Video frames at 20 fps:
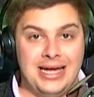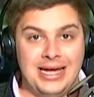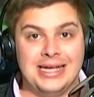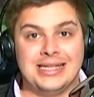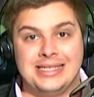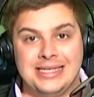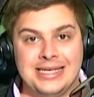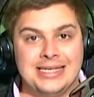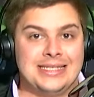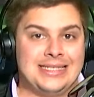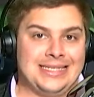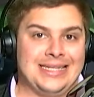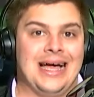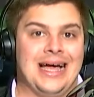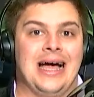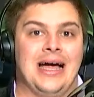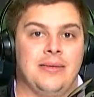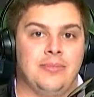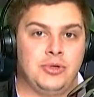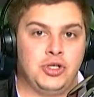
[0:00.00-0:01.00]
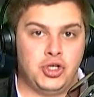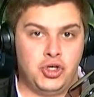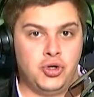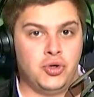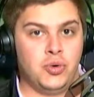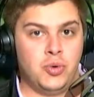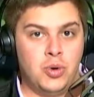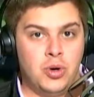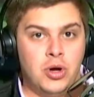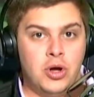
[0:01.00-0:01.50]
it's his time
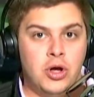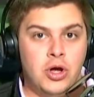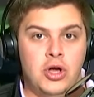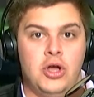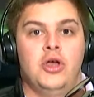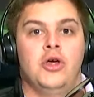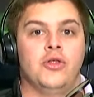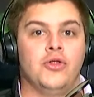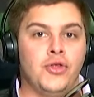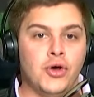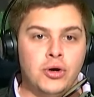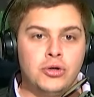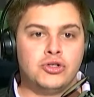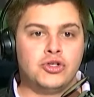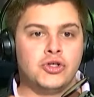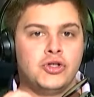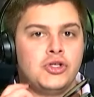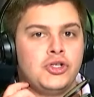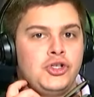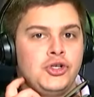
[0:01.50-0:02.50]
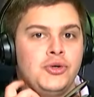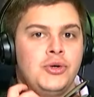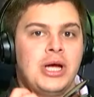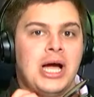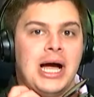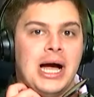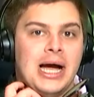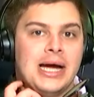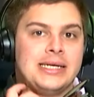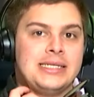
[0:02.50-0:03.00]
too. Those are the two
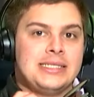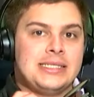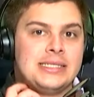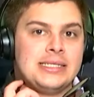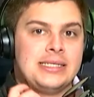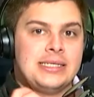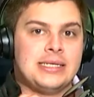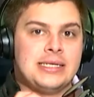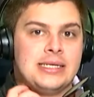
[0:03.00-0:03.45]
guys.